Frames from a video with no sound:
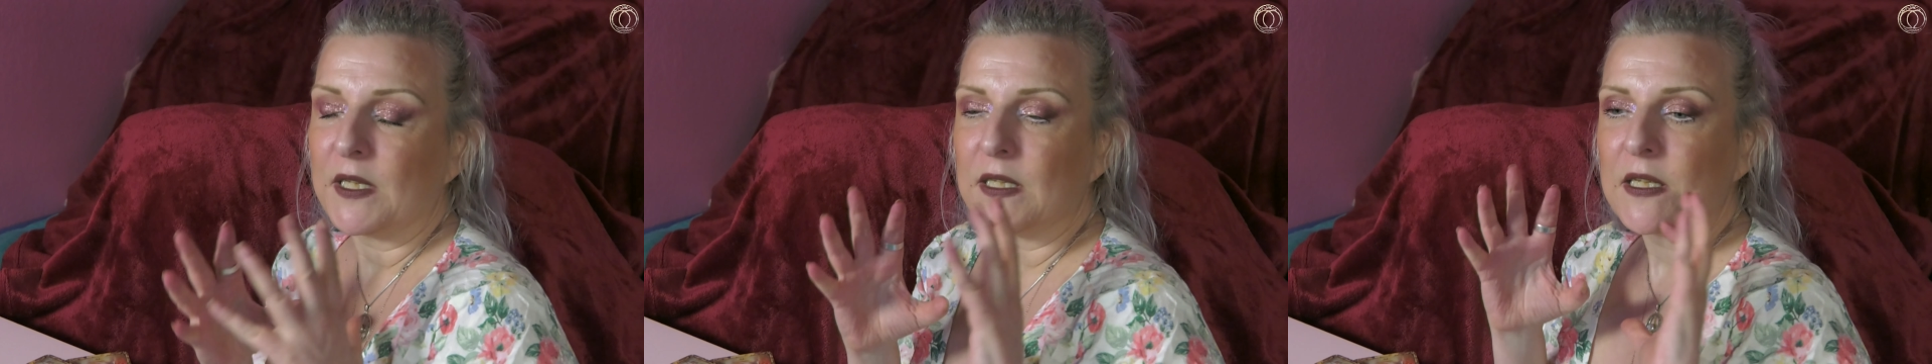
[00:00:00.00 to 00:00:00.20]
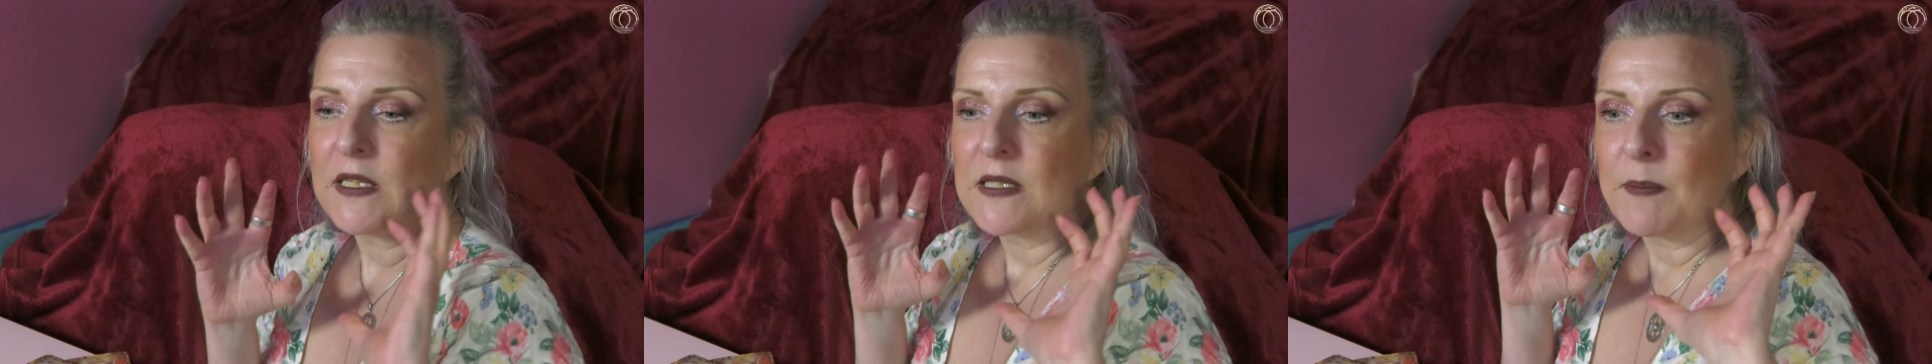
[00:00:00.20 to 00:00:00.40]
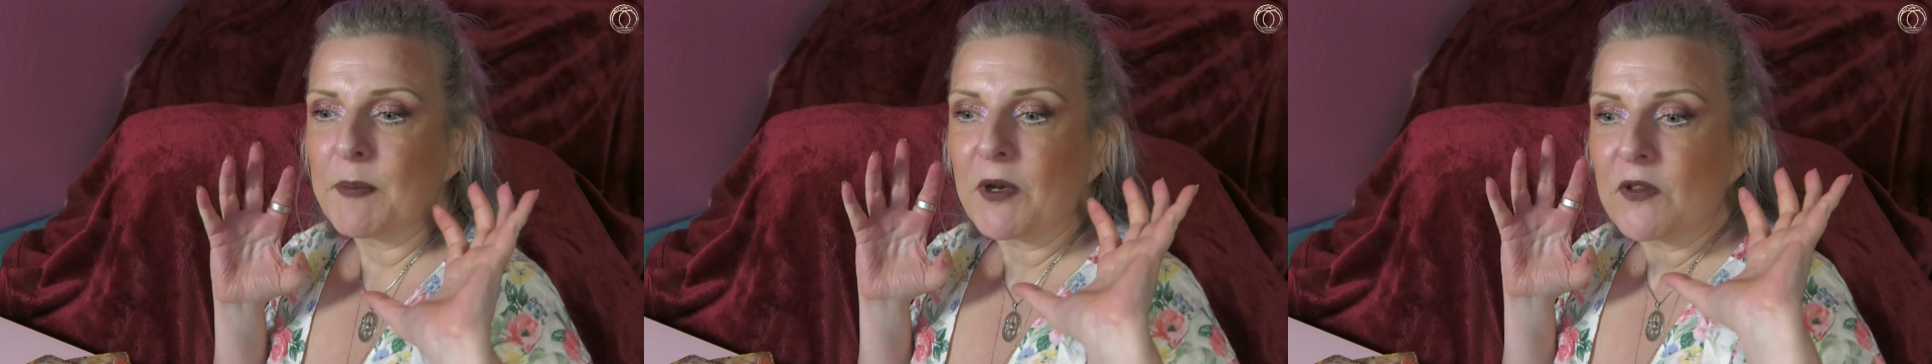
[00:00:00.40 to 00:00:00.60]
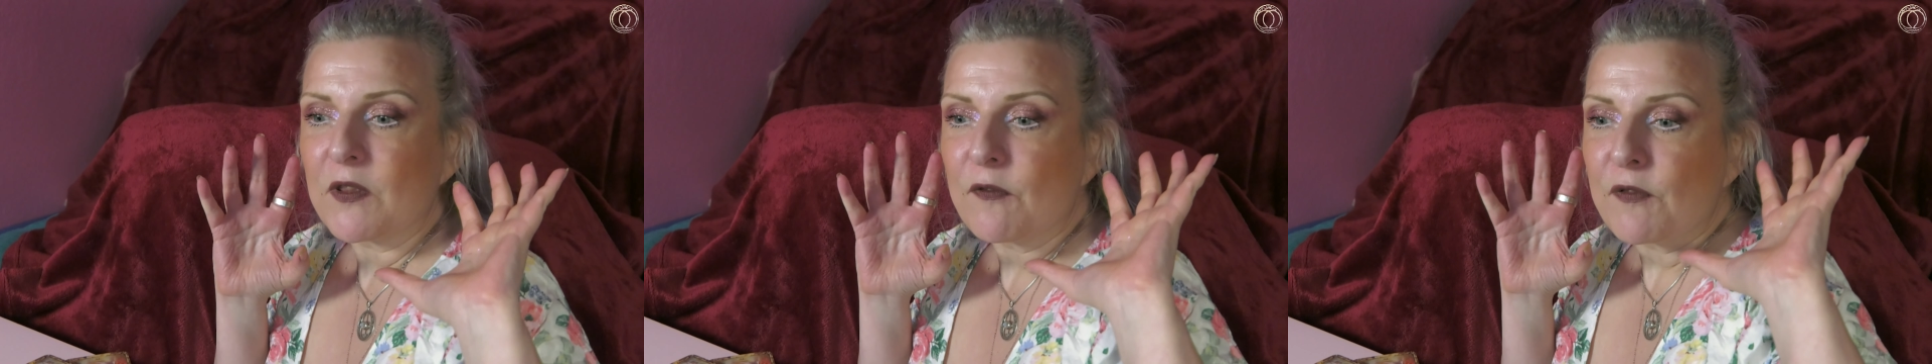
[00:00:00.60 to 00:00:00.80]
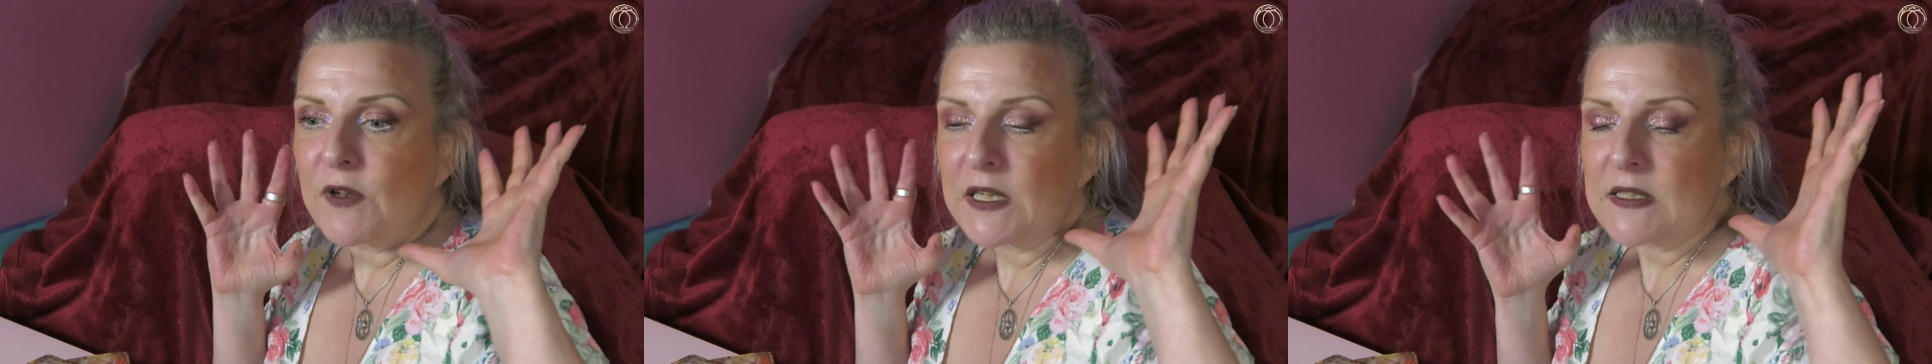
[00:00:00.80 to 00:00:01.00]
it is about
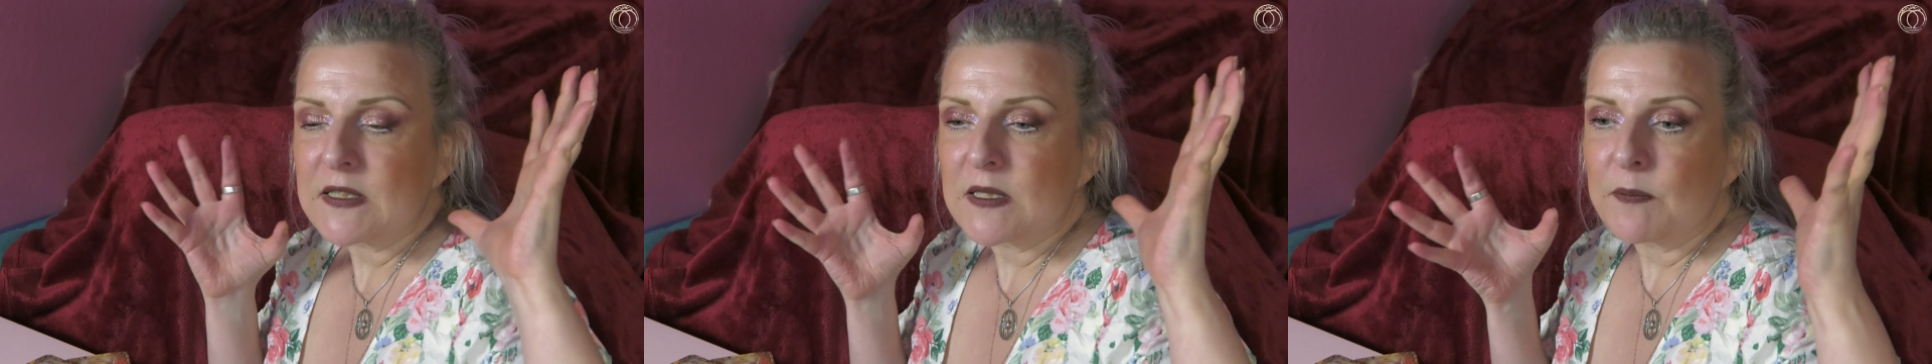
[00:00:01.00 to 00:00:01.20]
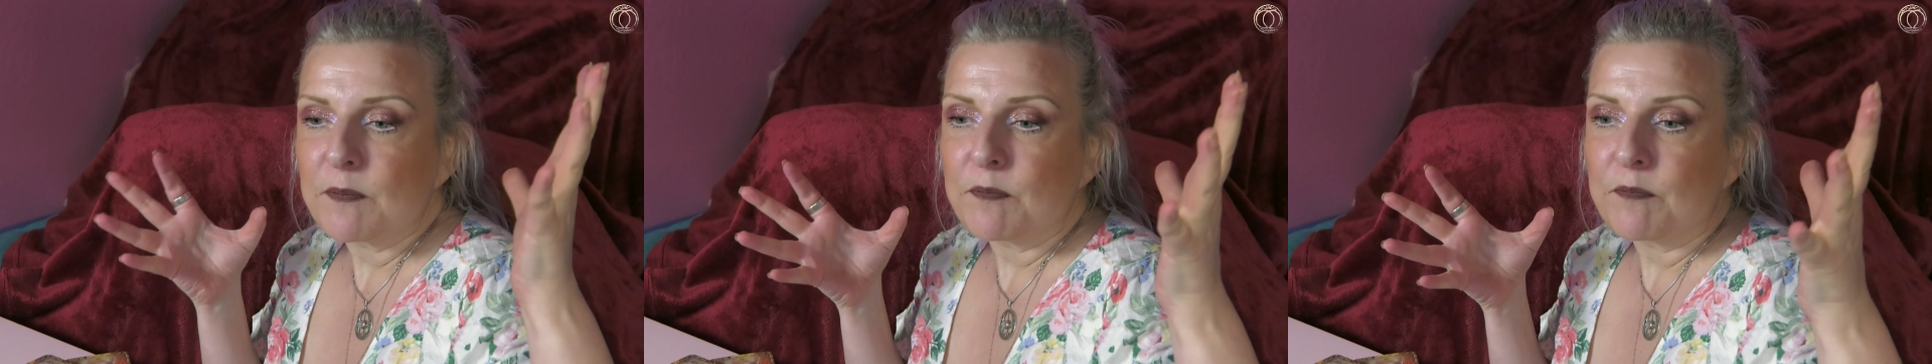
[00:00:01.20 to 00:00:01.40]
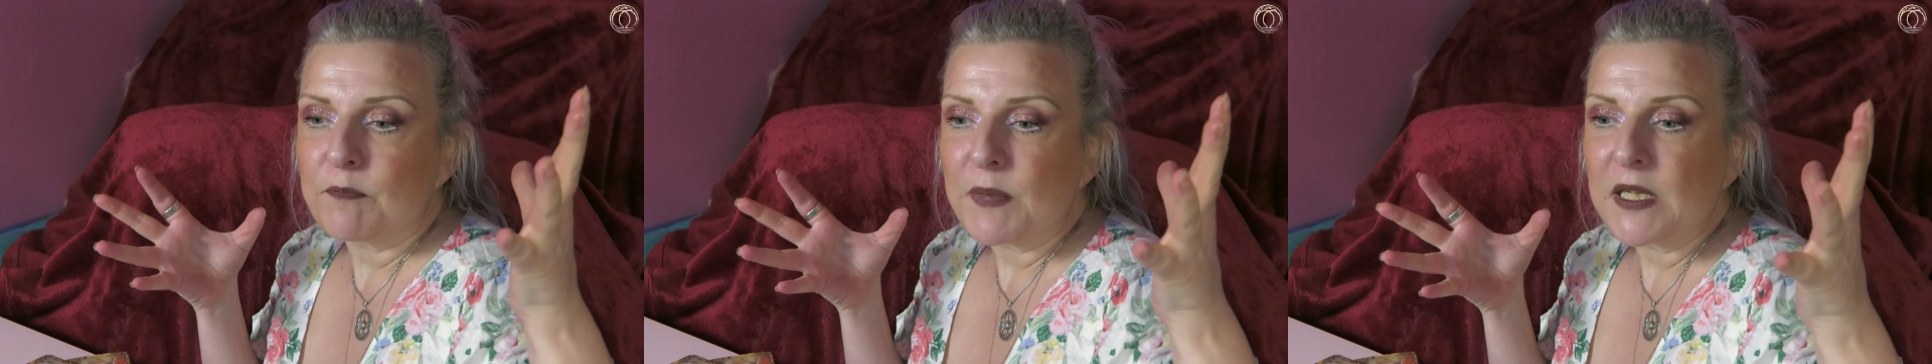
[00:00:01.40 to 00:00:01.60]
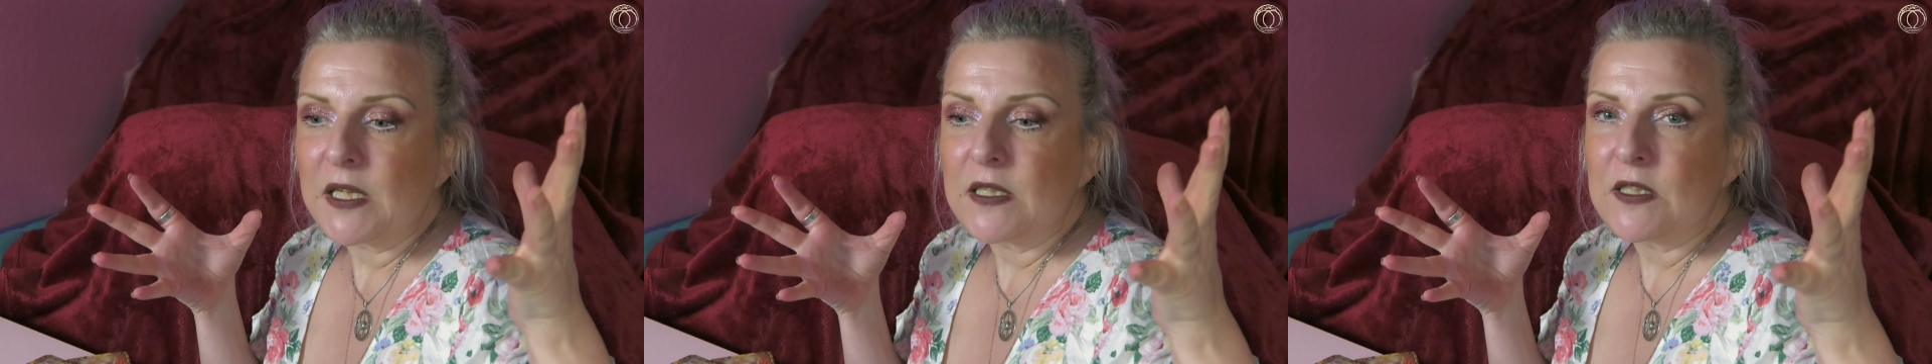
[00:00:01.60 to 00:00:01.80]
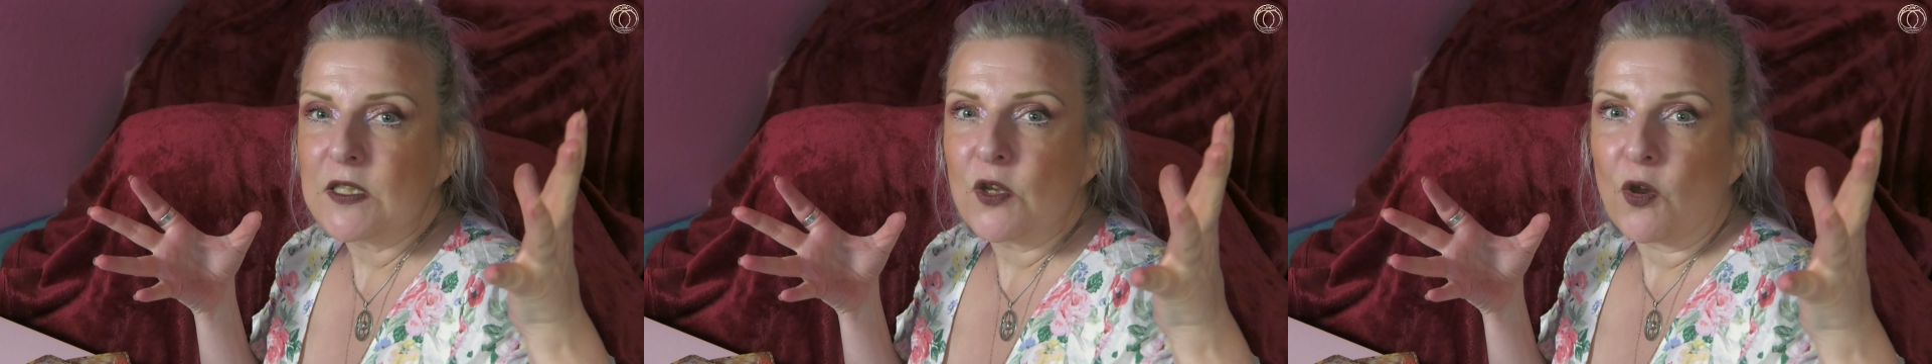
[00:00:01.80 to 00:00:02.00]
the
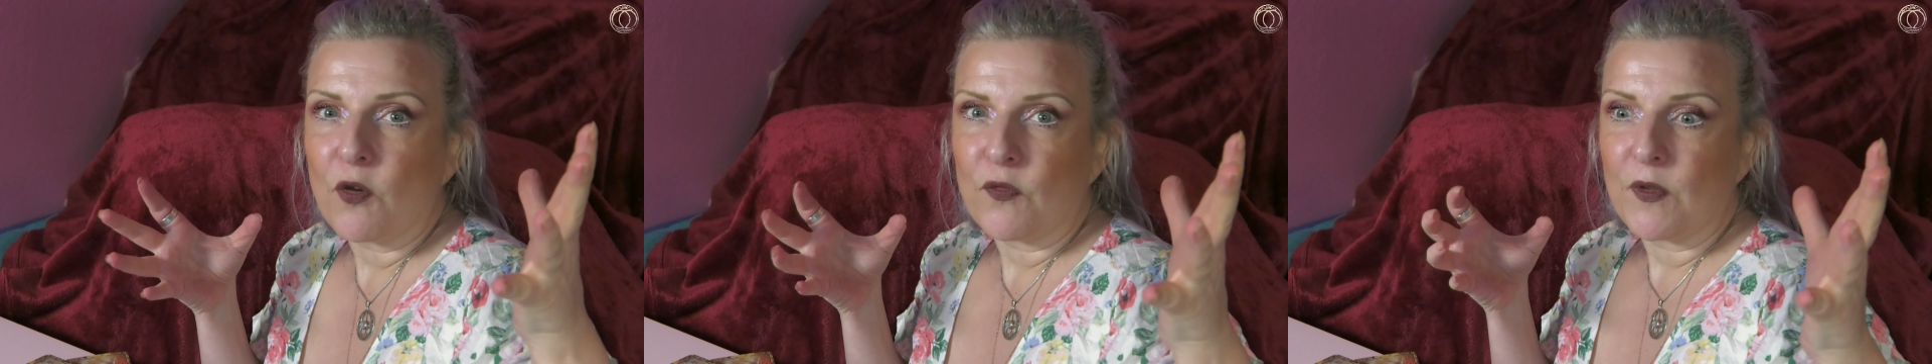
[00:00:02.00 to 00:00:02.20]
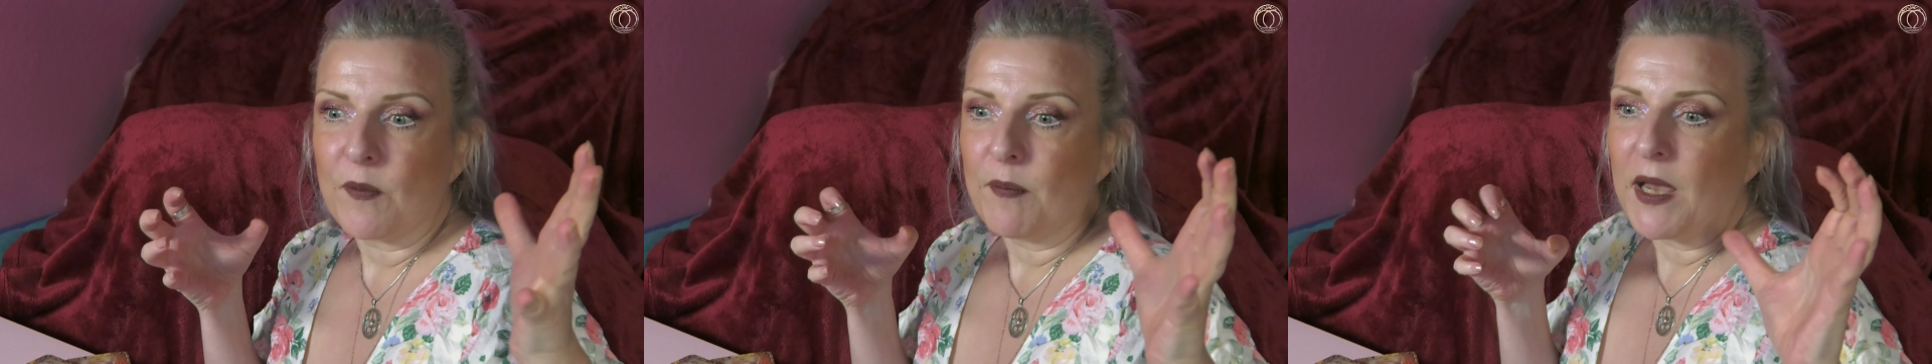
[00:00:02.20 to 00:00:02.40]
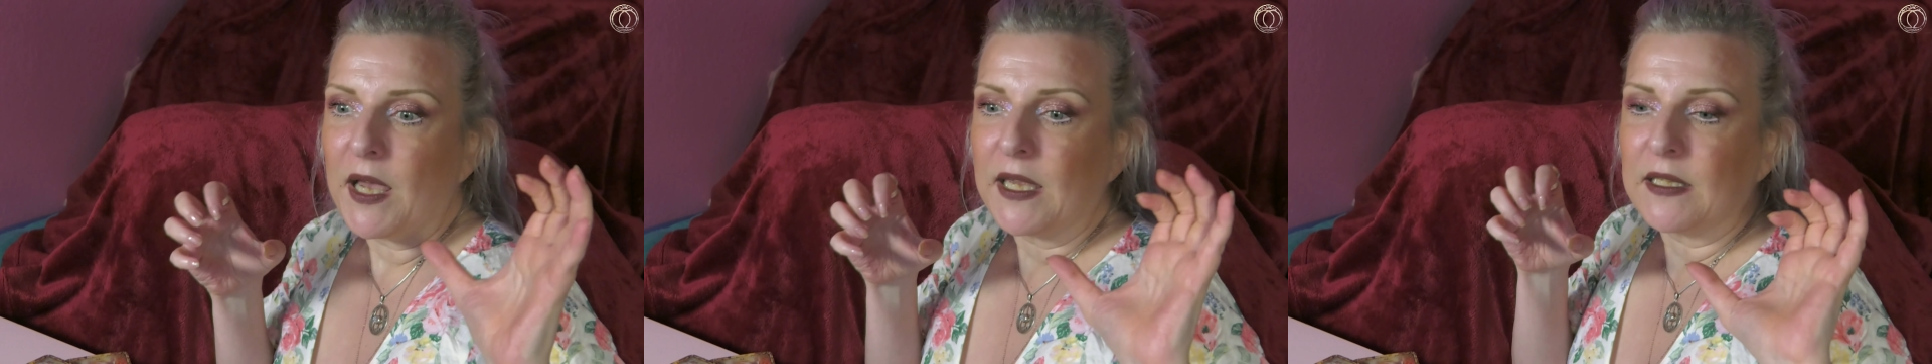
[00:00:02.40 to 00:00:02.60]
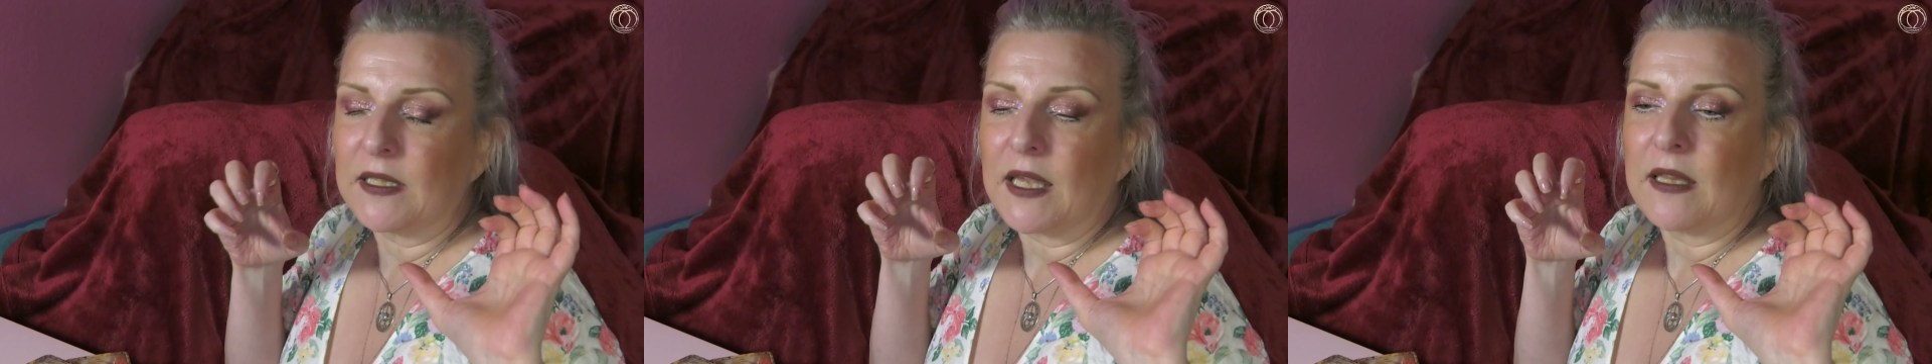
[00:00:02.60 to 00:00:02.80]
flexibility of the mind,